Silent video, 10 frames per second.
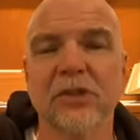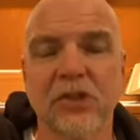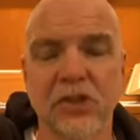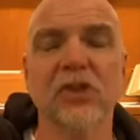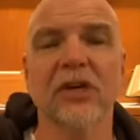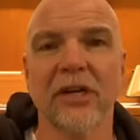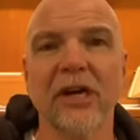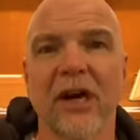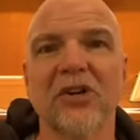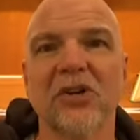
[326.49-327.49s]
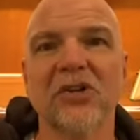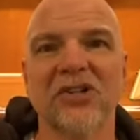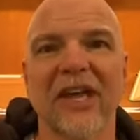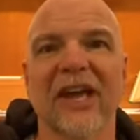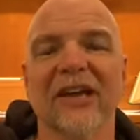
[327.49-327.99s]
should
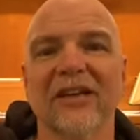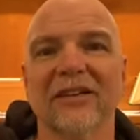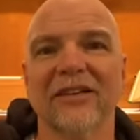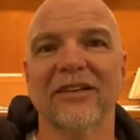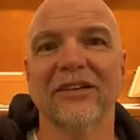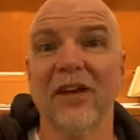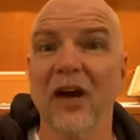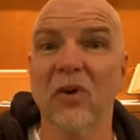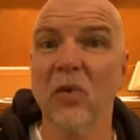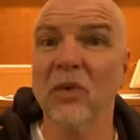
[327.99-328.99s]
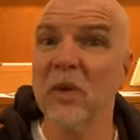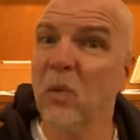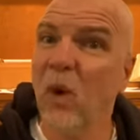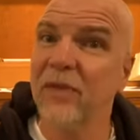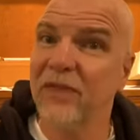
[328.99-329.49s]
understand not only
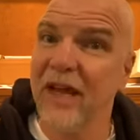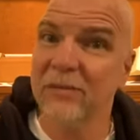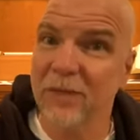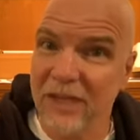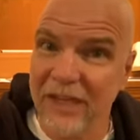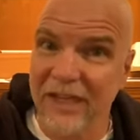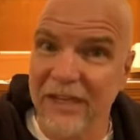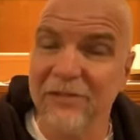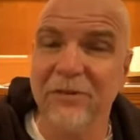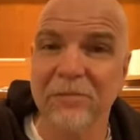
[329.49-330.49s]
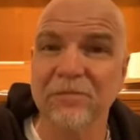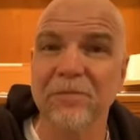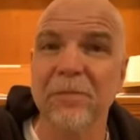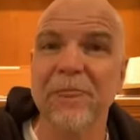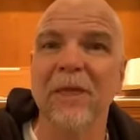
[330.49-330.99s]
what they believe,
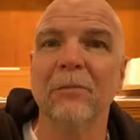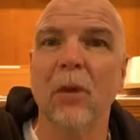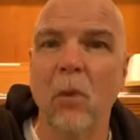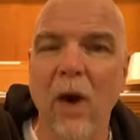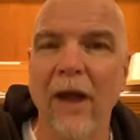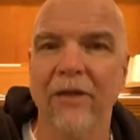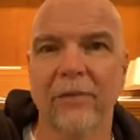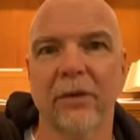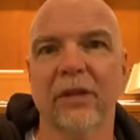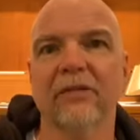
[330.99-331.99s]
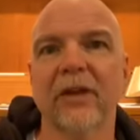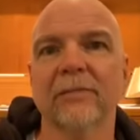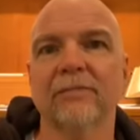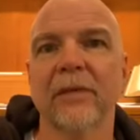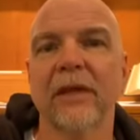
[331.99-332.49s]
but why they believe it.
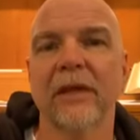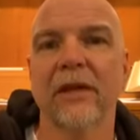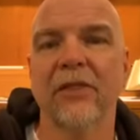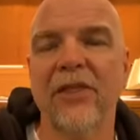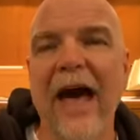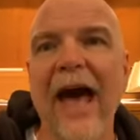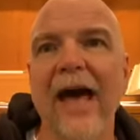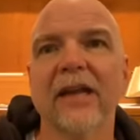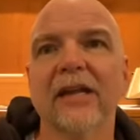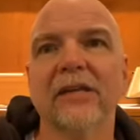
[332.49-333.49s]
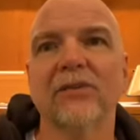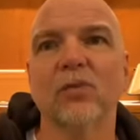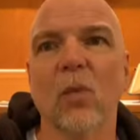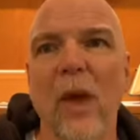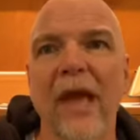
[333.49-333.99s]
That
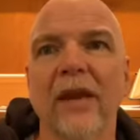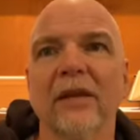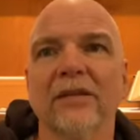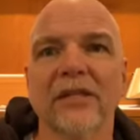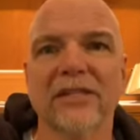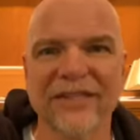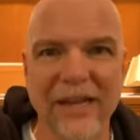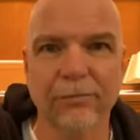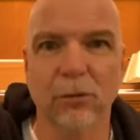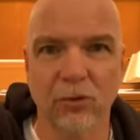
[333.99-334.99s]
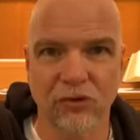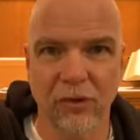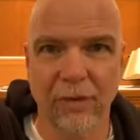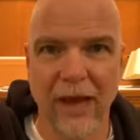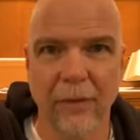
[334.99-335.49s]
is when
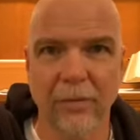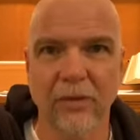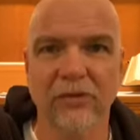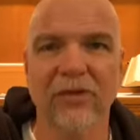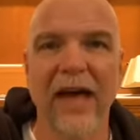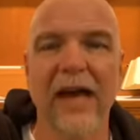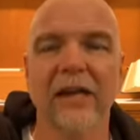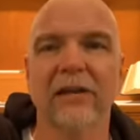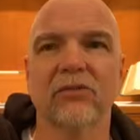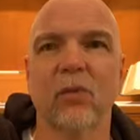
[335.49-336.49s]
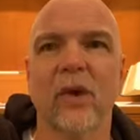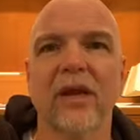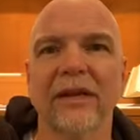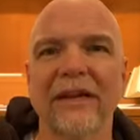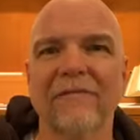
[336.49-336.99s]
discipleship happens. That is
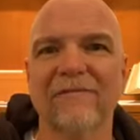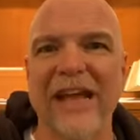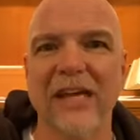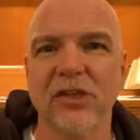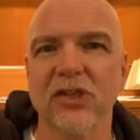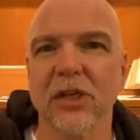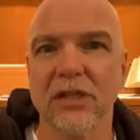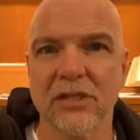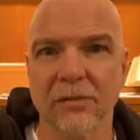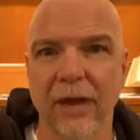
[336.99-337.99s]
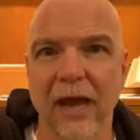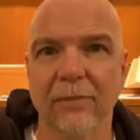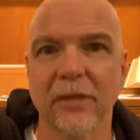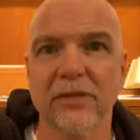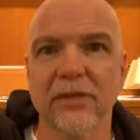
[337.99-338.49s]
when evangelism
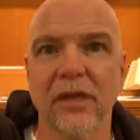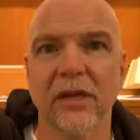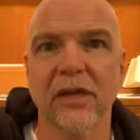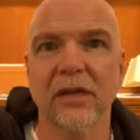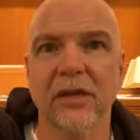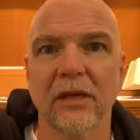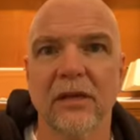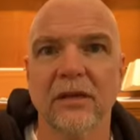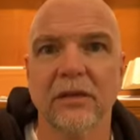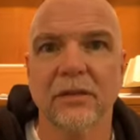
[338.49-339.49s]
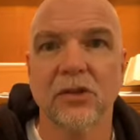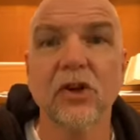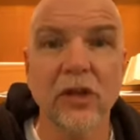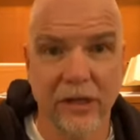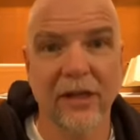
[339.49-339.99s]
happens.
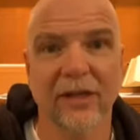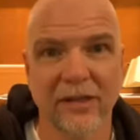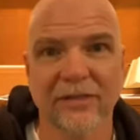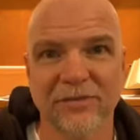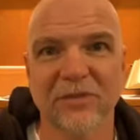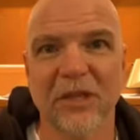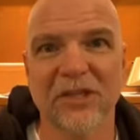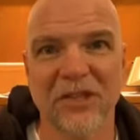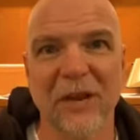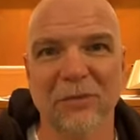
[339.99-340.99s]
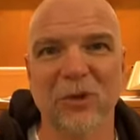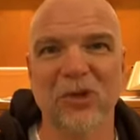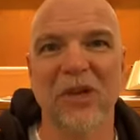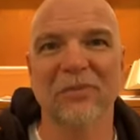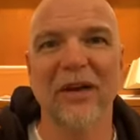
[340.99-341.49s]
Good
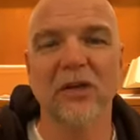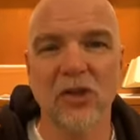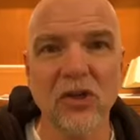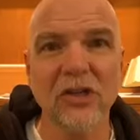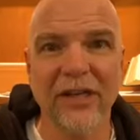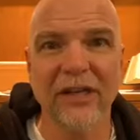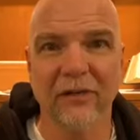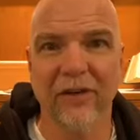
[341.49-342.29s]
discipleship and good